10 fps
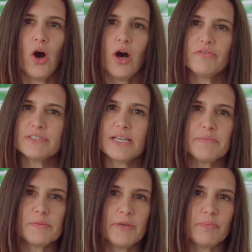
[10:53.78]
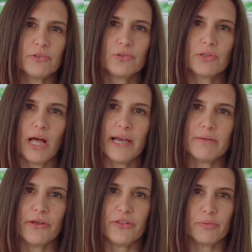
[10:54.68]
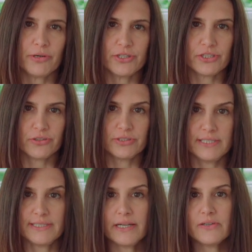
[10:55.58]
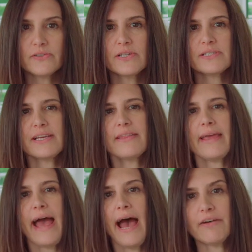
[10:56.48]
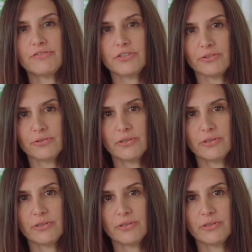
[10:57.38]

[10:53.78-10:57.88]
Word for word: Oftentimes, people who lie about their personal details say they have to,